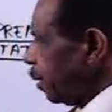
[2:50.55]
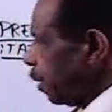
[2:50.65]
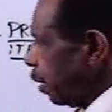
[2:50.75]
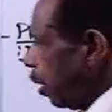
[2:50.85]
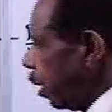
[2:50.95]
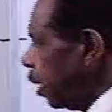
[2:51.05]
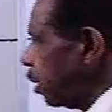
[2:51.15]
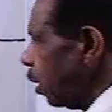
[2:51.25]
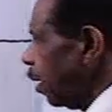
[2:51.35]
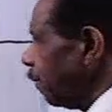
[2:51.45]
or
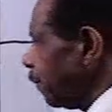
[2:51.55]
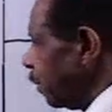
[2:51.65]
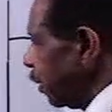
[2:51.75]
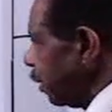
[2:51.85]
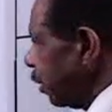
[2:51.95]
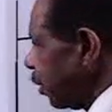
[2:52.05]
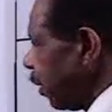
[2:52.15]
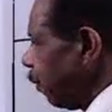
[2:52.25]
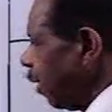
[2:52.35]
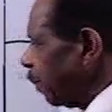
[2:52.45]
unlawfully,
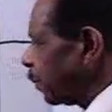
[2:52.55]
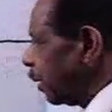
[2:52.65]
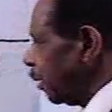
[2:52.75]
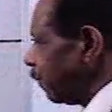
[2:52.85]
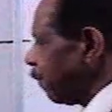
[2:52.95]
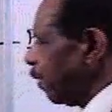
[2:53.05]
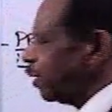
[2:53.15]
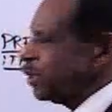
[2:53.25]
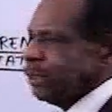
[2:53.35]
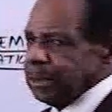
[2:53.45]
corruptly,
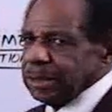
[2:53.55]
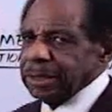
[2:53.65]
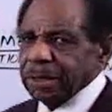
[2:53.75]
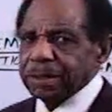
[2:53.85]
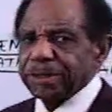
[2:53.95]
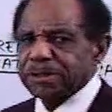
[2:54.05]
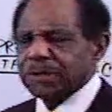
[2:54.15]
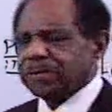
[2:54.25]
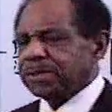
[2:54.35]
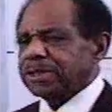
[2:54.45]
fraudulently, all these
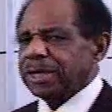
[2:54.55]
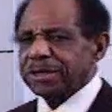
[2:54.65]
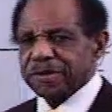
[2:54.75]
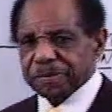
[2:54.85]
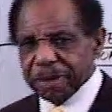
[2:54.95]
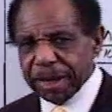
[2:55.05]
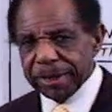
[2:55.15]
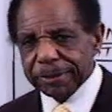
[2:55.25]
different states of mind.